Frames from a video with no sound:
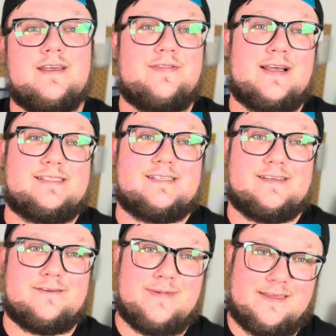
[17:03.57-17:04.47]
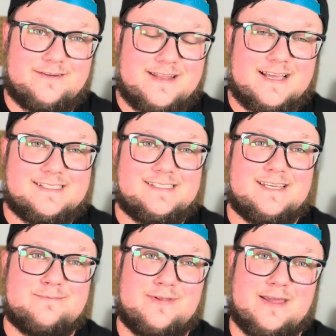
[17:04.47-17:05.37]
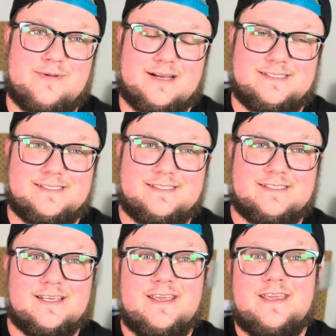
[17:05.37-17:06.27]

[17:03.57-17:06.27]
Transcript: That's commander decks and play boxes.